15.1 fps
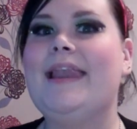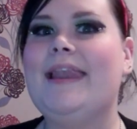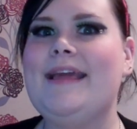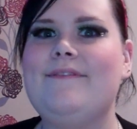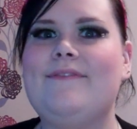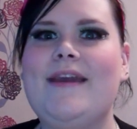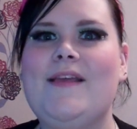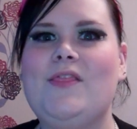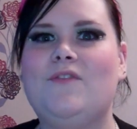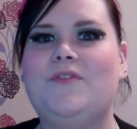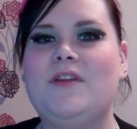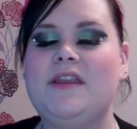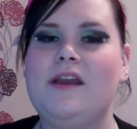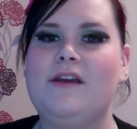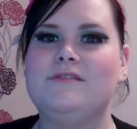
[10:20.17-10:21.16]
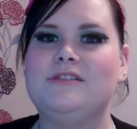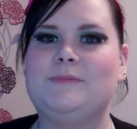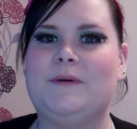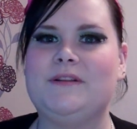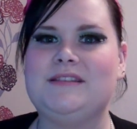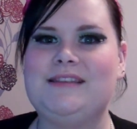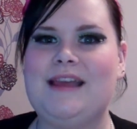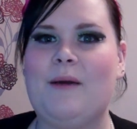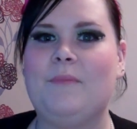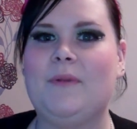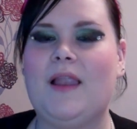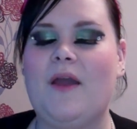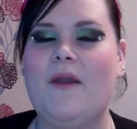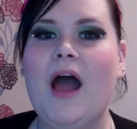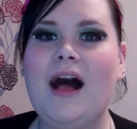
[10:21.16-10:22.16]
Leave it in the video response down
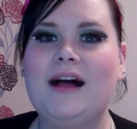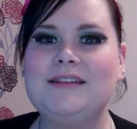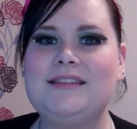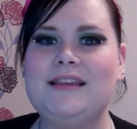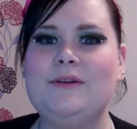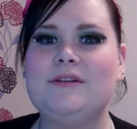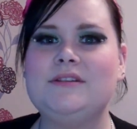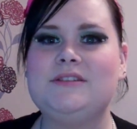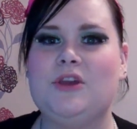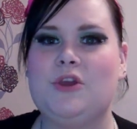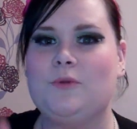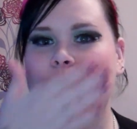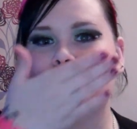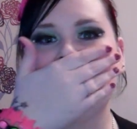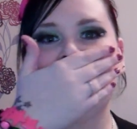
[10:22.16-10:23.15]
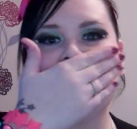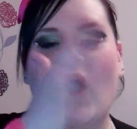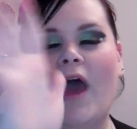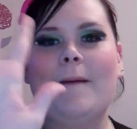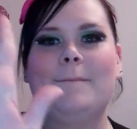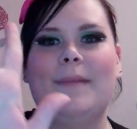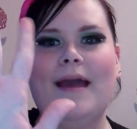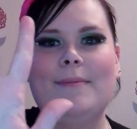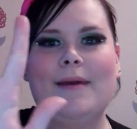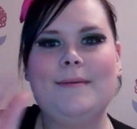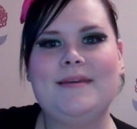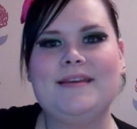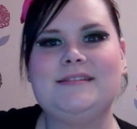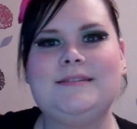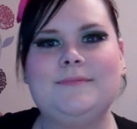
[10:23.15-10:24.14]
below. I'll see you all soon. Bye,
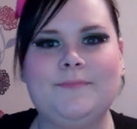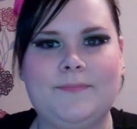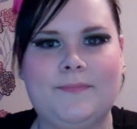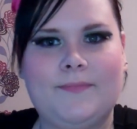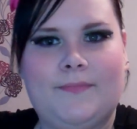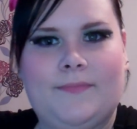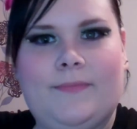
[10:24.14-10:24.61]
babies.